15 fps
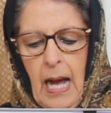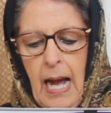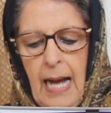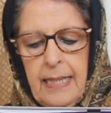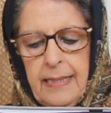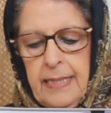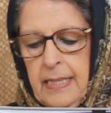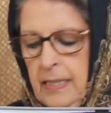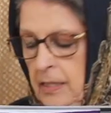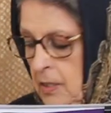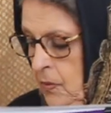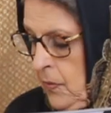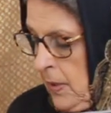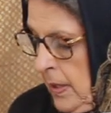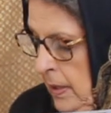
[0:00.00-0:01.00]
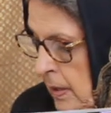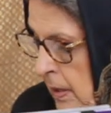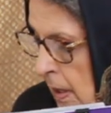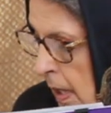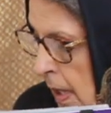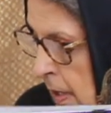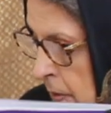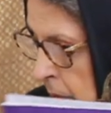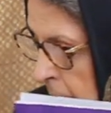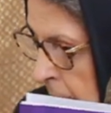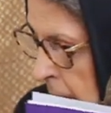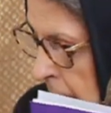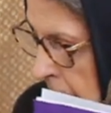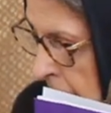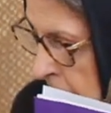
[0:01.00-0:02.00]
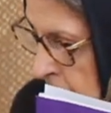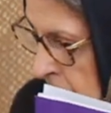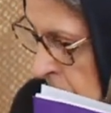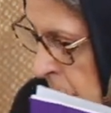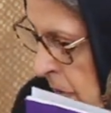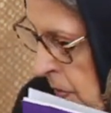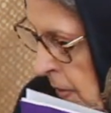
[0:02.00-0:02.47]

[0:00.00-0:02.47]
I did the chronological